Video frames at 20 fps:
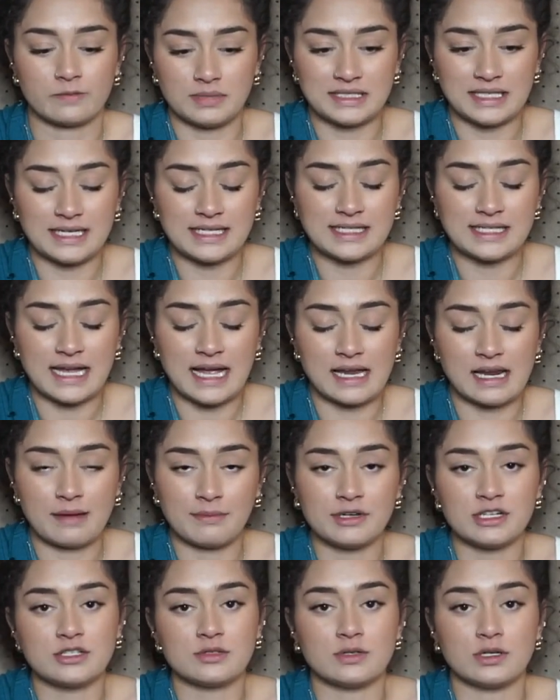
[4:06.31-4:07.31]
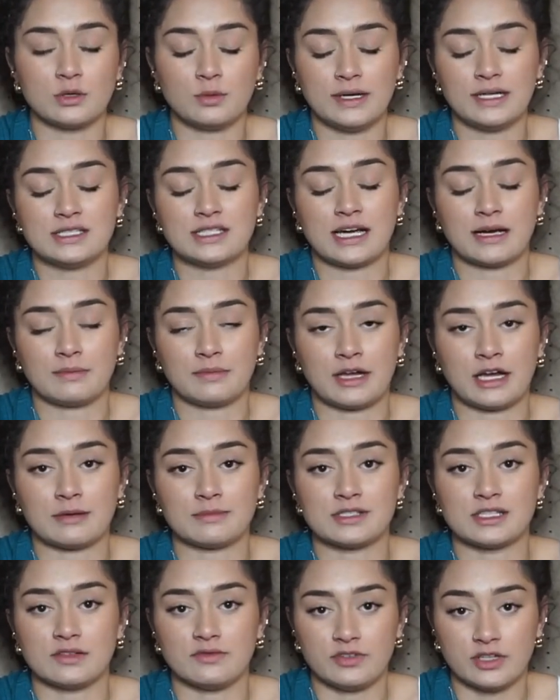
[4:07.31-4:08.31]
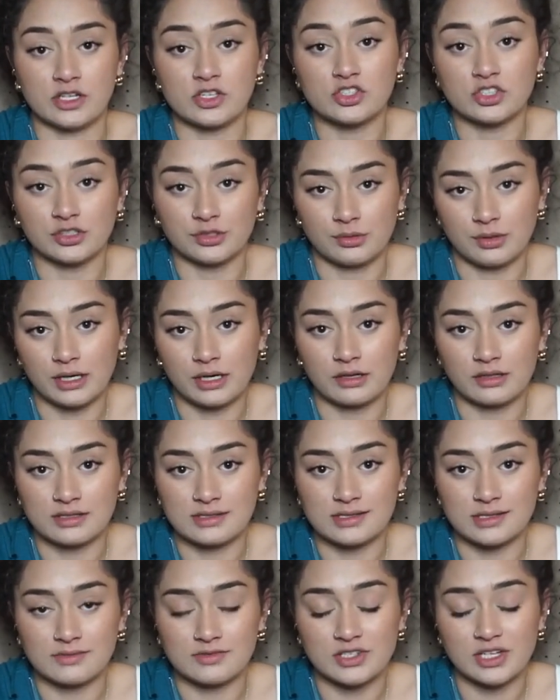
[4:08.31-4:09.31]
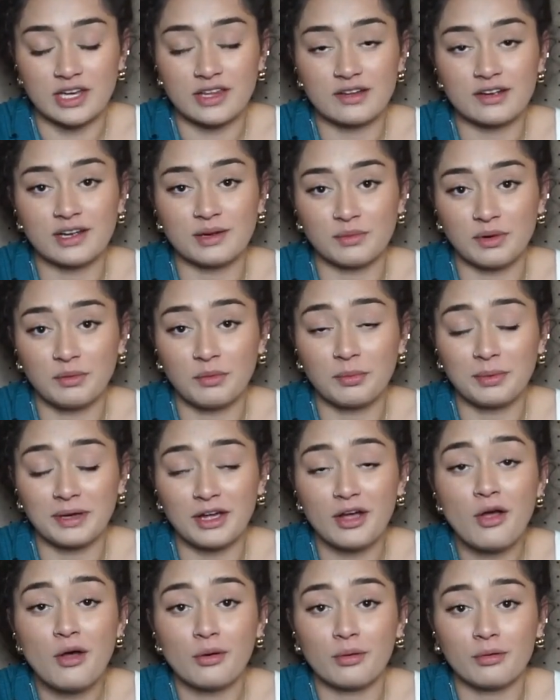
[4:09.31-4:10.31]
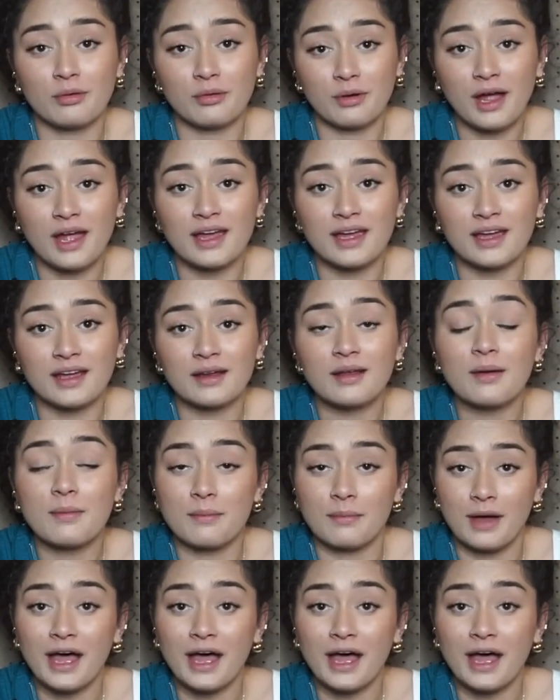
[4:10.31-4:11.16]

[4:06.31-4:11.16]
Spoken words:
Besides that, I'm gonna do a quick time lapse to finish gluing all this stuff together and we will be right